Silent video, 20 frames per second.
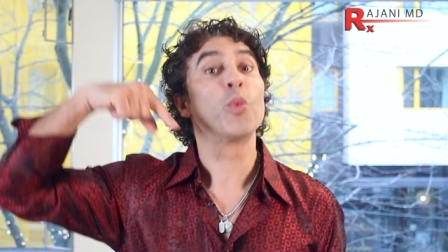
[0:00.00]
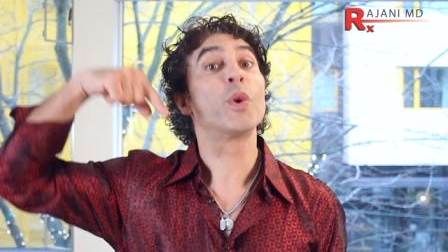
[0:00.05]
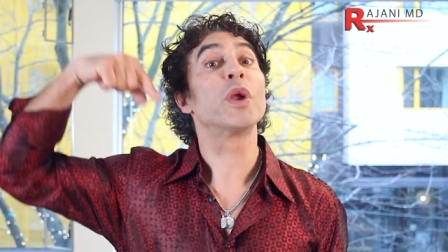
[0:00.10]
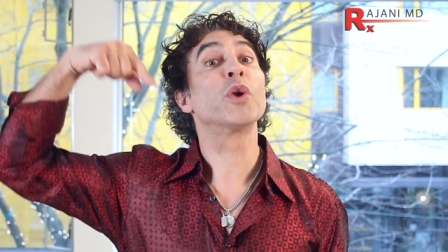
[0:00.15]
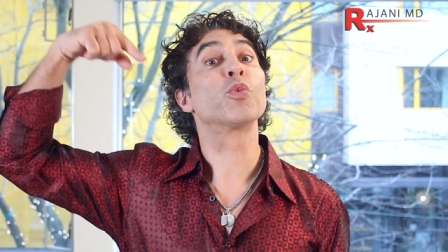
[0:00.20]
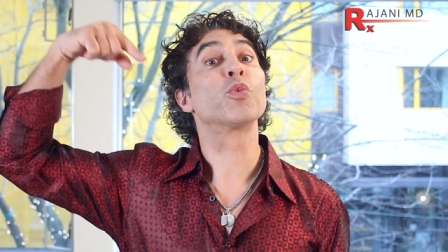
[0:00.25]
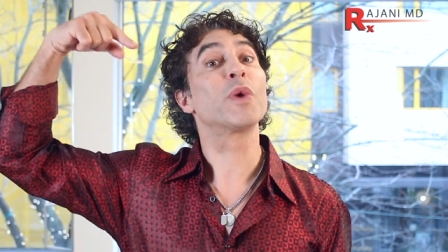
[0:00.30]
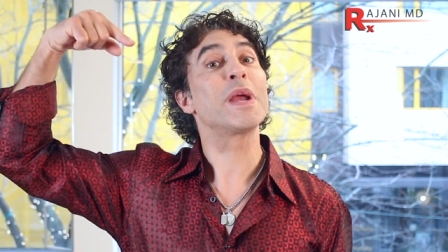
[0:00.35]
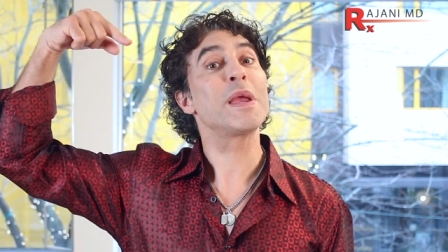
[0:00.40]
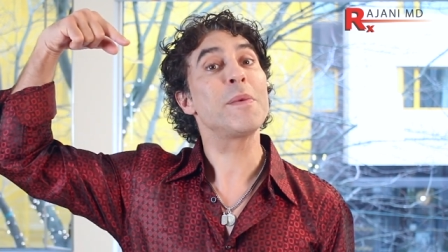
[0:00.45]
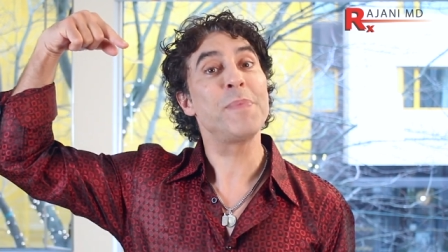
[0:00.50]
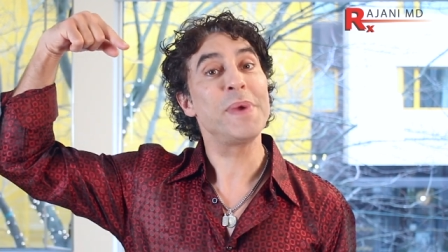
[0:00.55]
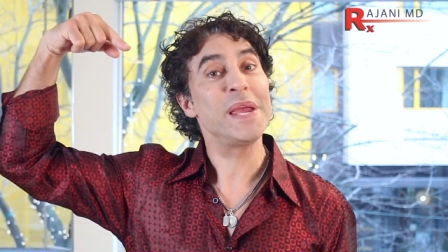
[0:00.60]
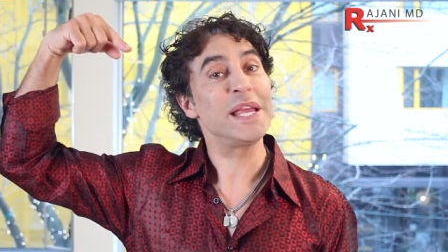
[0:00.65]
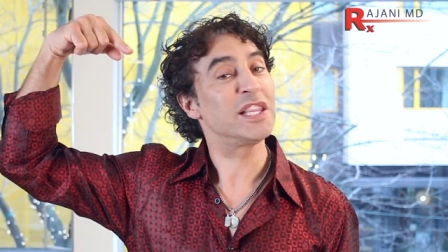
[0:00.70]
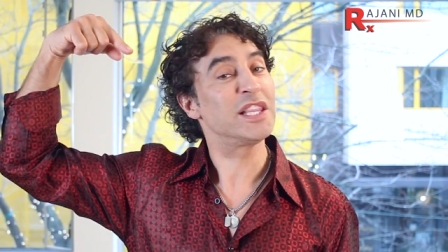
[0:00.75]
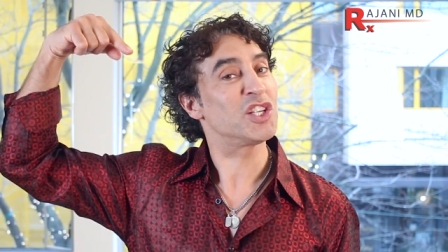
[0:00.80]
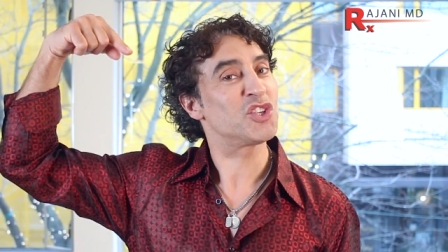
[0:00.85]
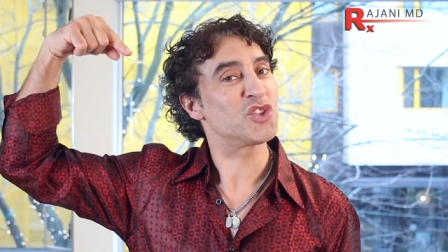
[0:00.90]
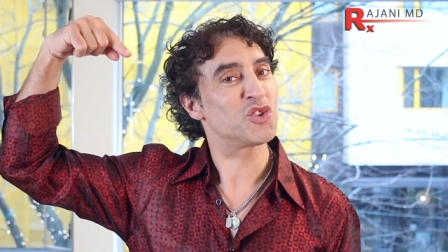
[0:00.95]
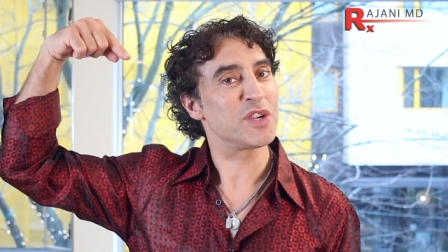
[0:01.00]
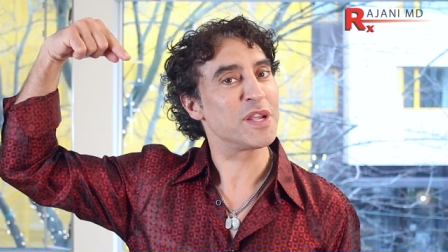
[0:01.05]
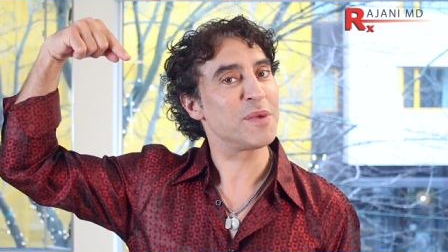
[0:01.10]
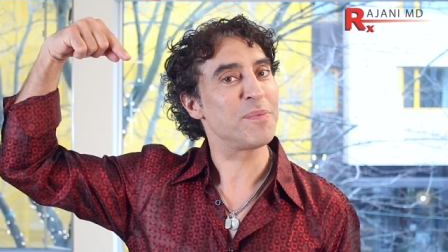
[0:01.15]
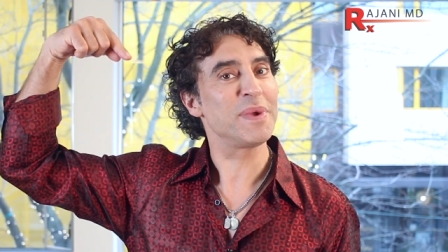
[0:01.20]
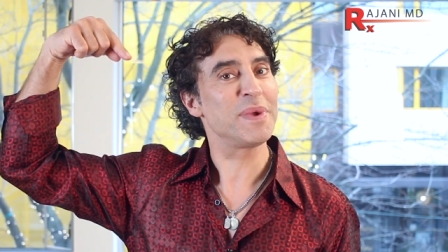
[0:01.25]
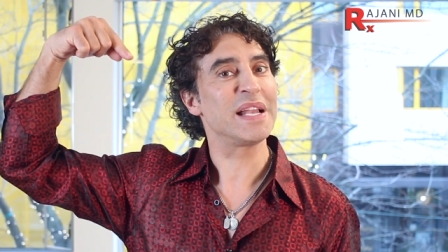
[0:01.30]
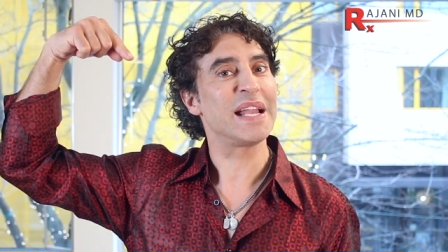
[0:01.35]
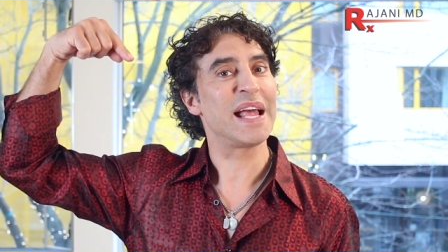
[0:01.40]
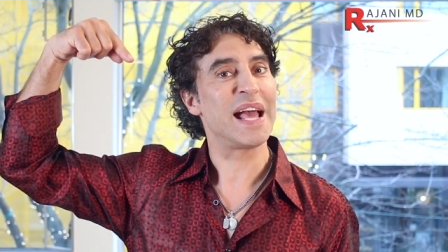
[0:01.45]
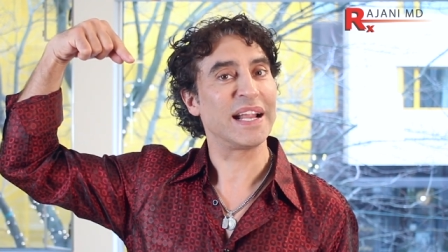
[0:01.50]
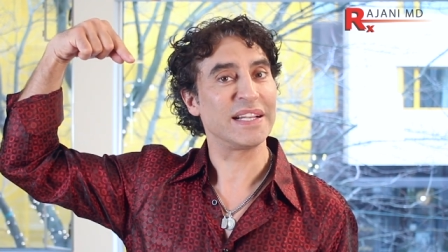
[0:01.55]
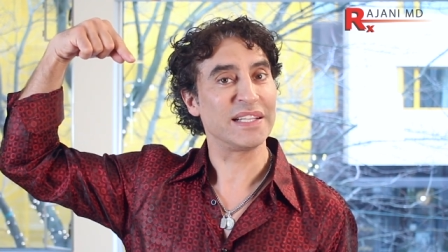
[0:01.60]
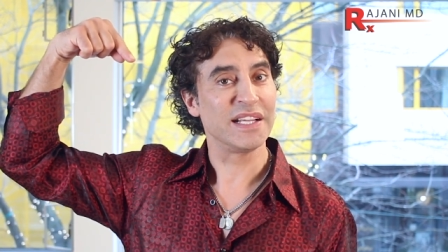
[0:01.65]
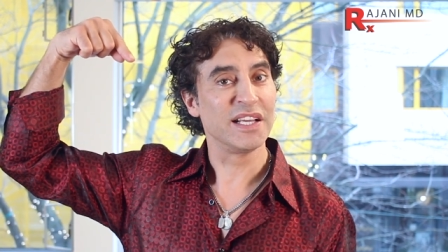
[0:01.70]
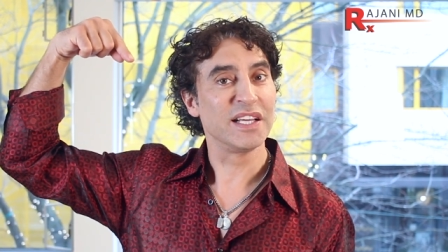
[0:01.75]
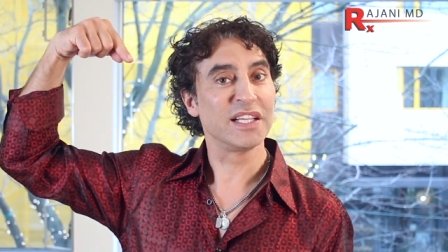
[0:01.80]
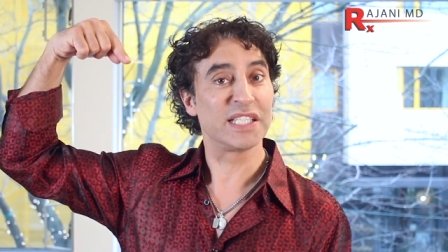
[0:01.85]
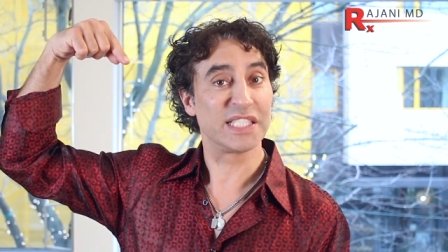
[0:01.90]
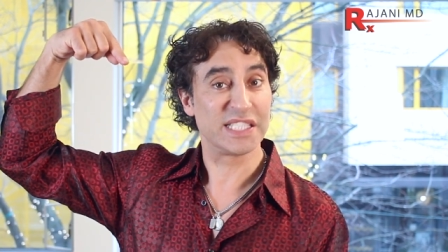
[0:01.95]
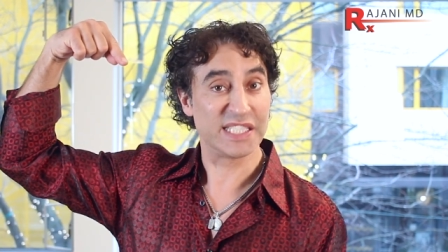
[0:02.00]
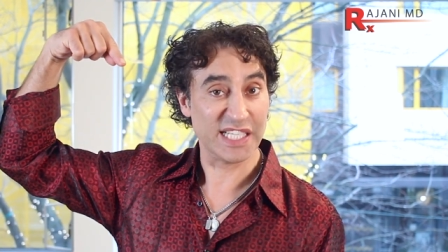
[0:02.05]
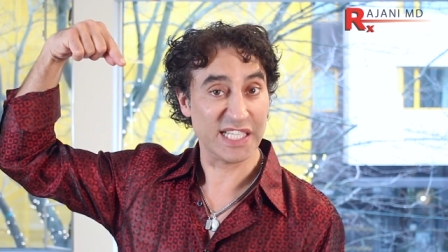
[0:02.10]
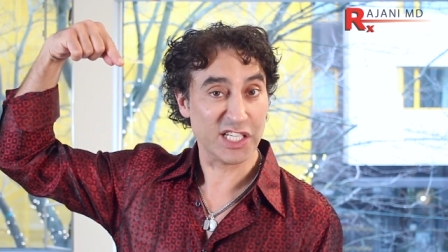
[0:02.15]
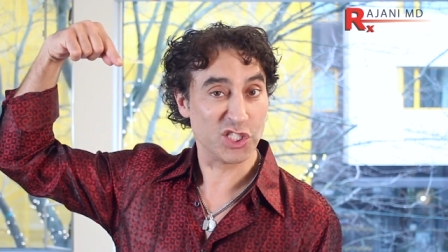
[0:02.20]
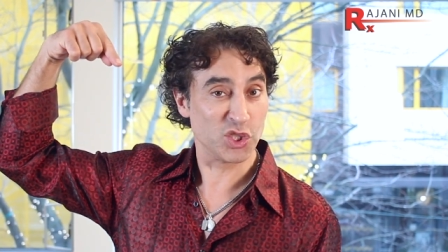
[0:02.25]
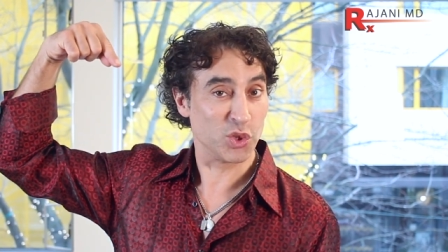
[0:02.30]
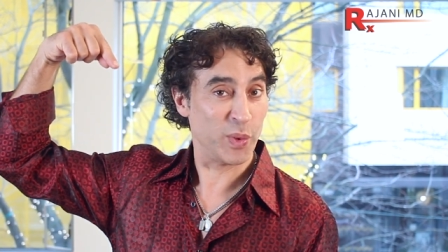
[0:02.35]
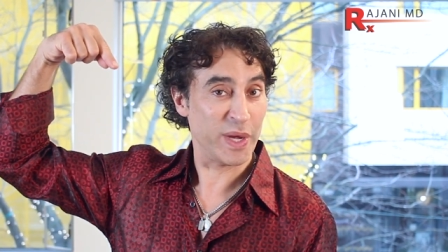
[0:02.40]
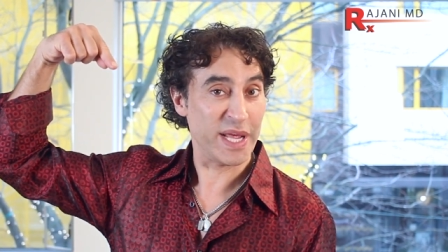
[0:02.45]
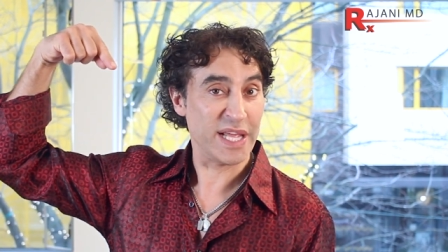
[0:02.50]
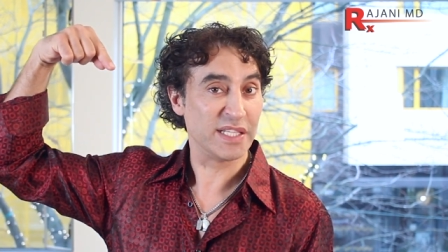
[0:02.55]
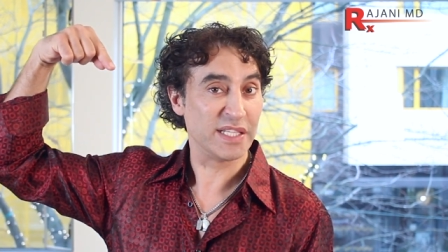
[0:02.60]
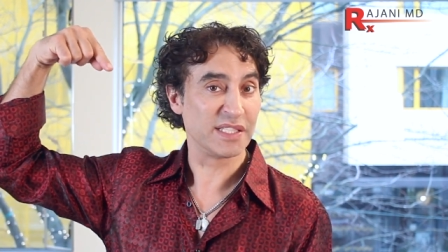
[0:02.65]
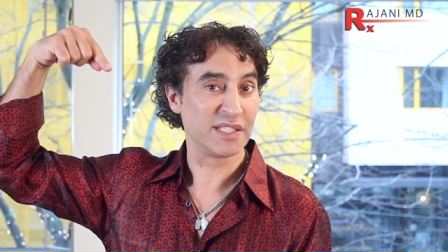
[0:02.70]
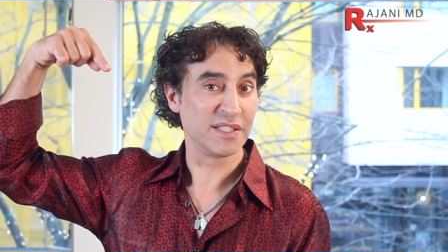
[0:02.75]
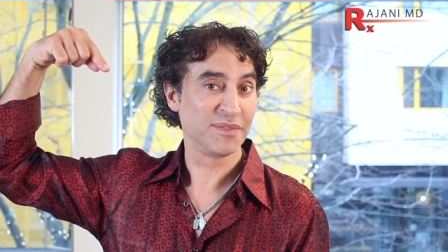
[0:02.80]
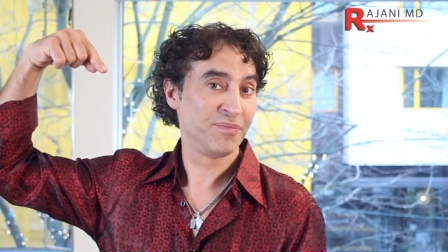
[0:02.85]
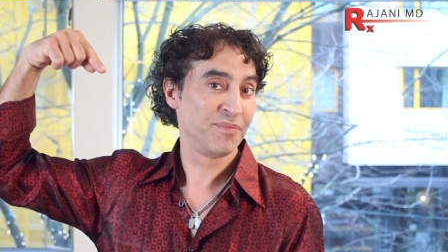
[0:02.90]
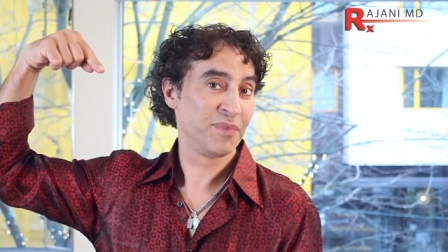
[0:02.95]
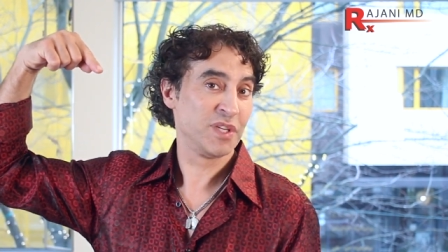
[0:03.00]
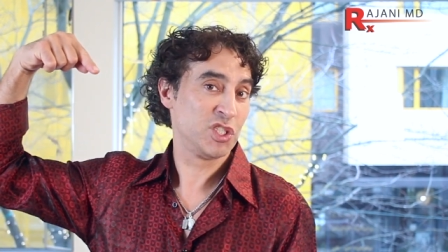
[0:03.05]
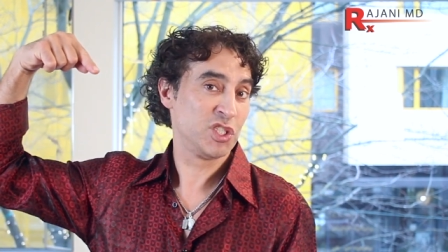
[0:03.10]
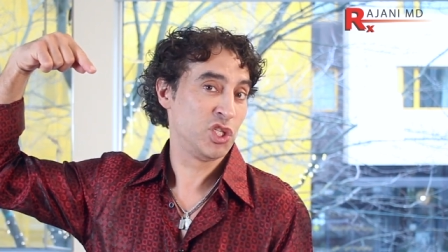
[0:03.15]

We repeat the treatment at six weeks